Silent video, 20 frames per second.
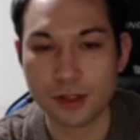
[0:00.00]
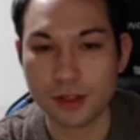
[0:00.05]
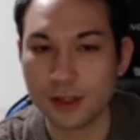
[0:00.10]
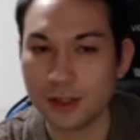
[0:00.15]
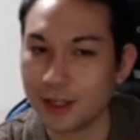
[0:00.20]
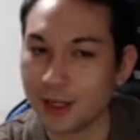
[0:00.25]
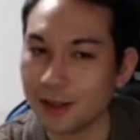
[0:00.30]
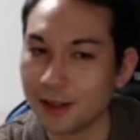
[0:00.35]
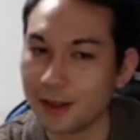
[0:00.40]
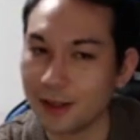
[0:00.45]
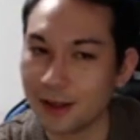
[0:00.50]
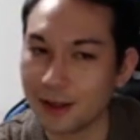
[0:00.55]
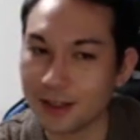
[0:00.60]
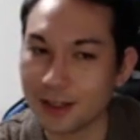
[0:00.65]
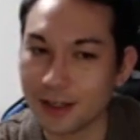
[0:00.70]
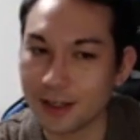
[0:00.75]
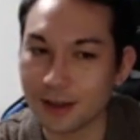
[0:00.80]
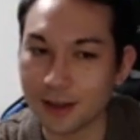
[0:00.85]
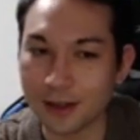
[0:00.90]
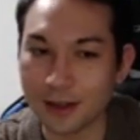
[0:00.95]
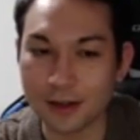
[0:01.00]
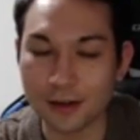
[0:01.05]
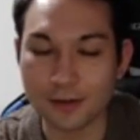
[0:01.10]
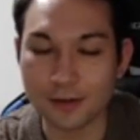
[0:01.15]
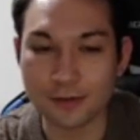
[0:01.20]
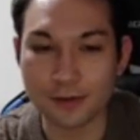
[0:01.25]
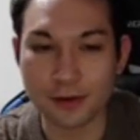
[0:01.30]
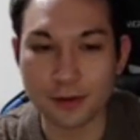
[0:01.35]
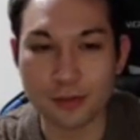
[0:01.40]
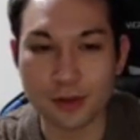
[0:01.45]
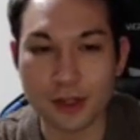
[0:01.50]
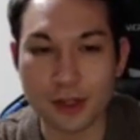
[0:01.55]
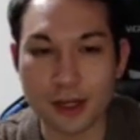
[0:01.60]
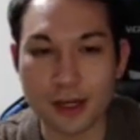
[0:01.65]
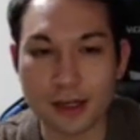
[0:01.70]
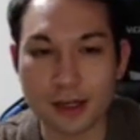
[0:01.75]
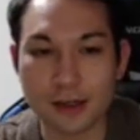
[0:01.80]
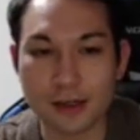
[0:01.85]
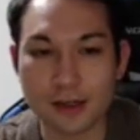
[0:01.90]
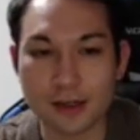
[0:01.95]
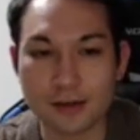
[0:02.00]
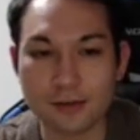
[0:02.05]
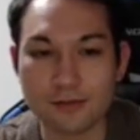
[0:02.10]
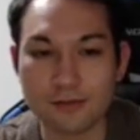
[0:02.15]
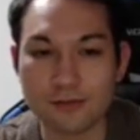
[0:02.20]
This I think is suddenly good for black.